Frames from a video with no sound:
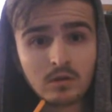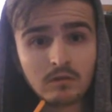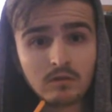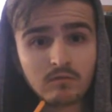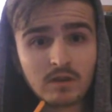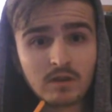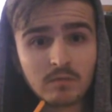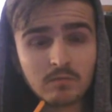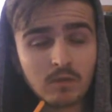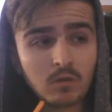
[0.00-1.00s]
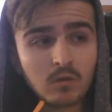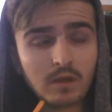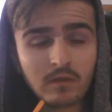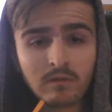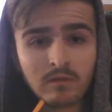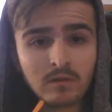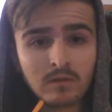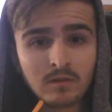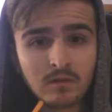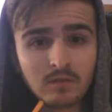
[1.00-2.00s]
It's painful, you know. It's like, okay,
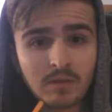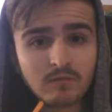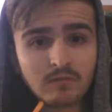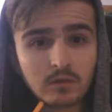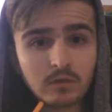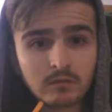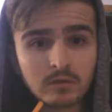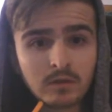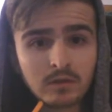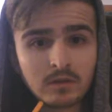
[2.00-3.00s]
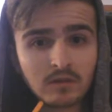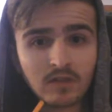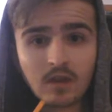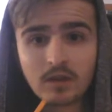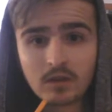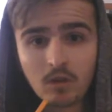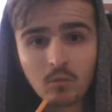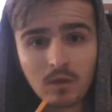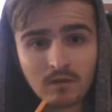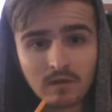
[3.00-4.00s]
don't wear it. Try these
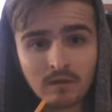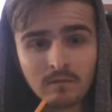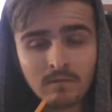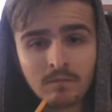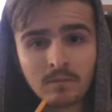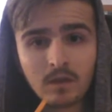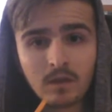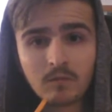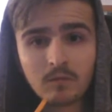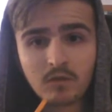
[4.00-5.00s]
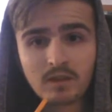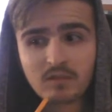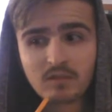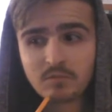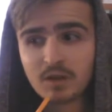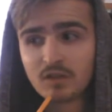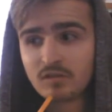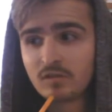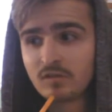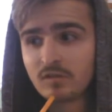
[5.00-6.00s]
plasters.
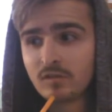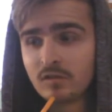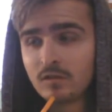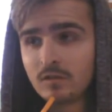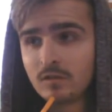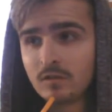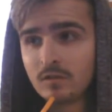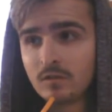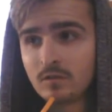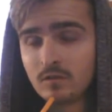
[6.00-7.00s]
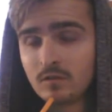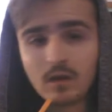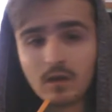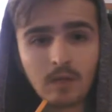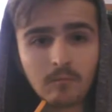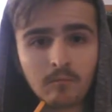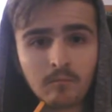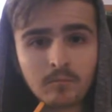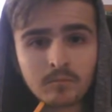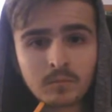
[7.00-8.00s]
But obviously they sent me the wrong
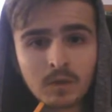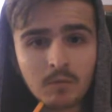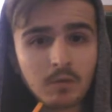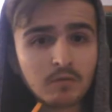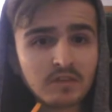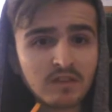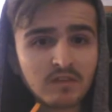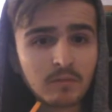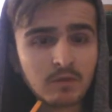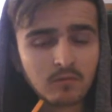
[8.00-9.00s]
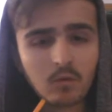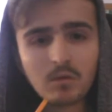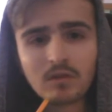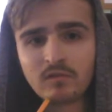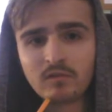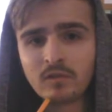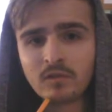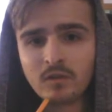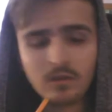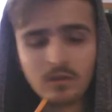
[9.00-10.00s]
ones. But I used to have these thicker plasters
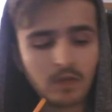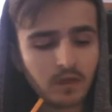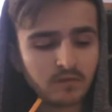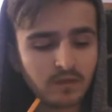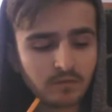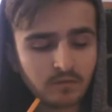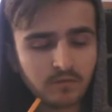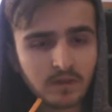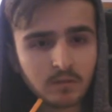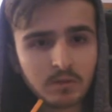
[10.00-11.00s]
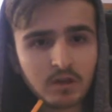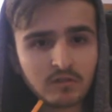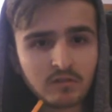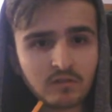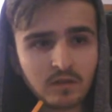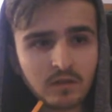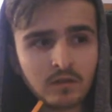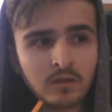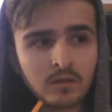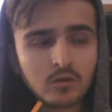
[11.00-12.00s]
that, it's like tape you put on your
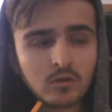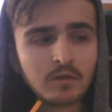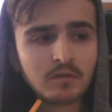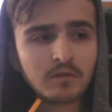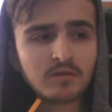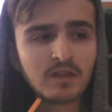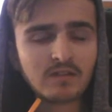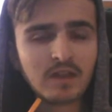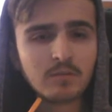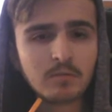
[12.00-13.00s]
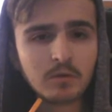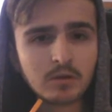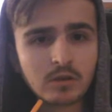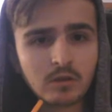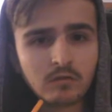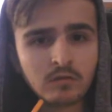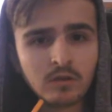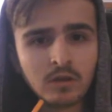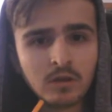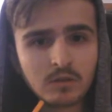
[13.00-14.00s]
nose to protect it from the pressure of this
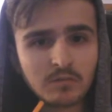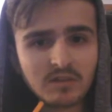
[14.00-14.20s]
mask.